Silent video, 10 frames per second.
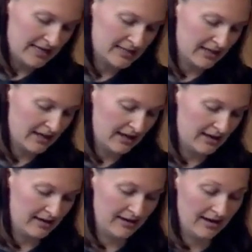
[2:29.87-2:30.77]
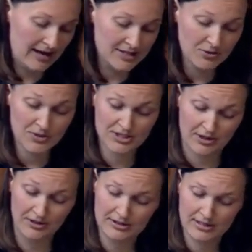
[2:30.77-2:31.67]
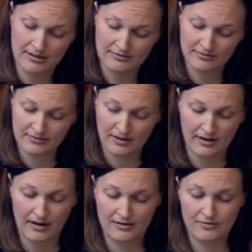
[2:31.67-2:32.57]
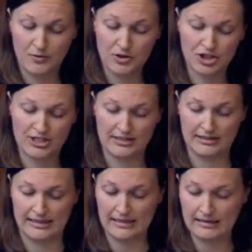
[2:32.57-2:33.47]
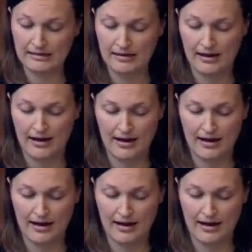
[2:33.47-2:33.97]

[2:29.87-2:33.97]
And as a result, unfortunately,